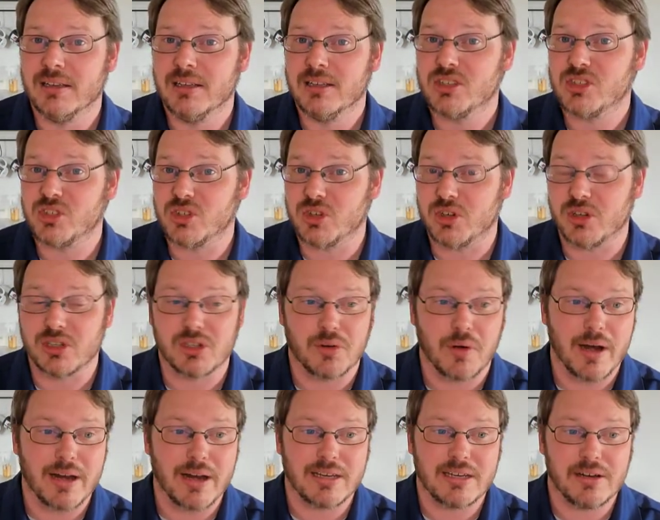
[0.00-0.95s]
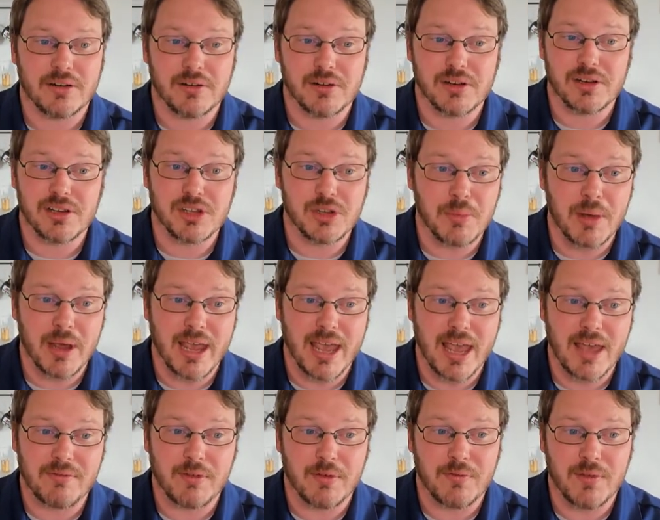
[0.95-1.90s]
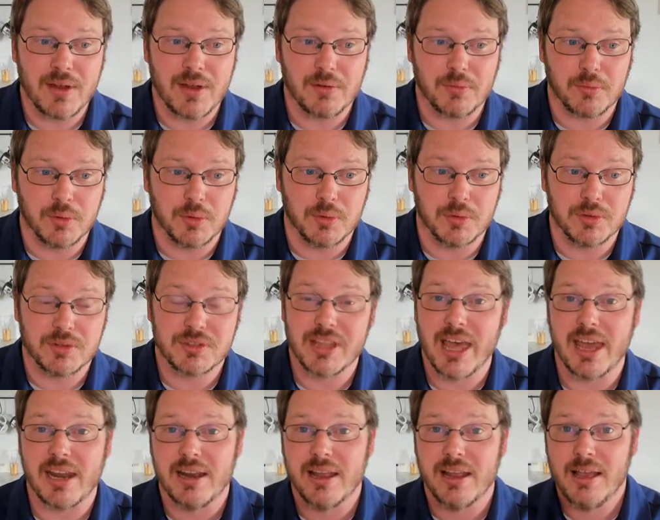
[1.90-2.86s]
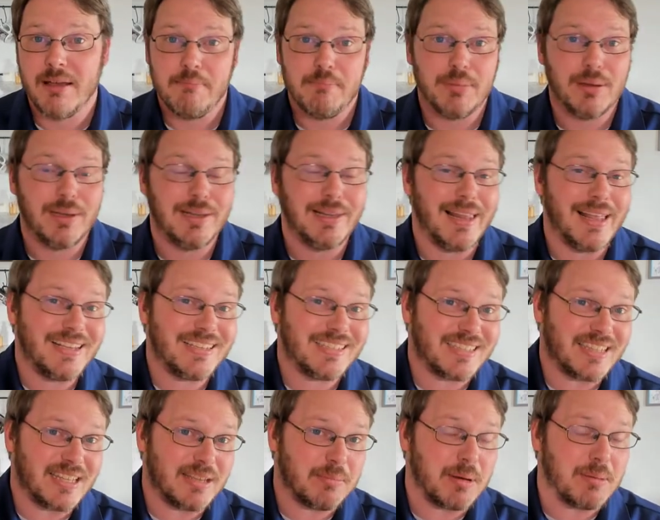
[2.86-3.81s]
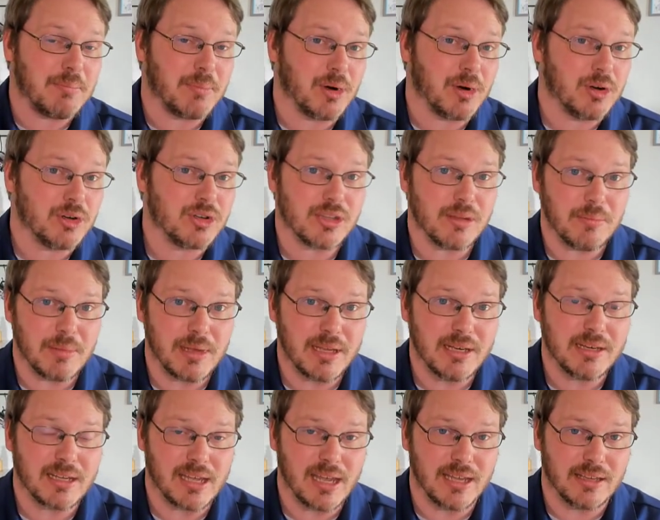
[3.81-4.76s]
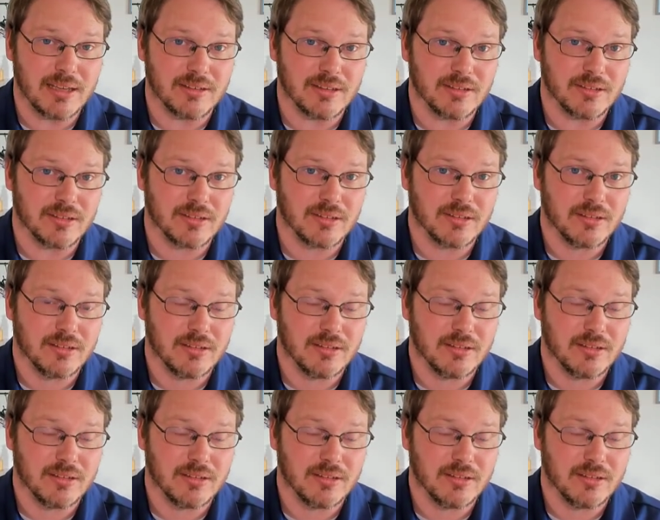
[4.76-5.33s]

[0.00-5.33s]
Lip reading: Certain criteria, you might have event rules that place them and merge them into cases.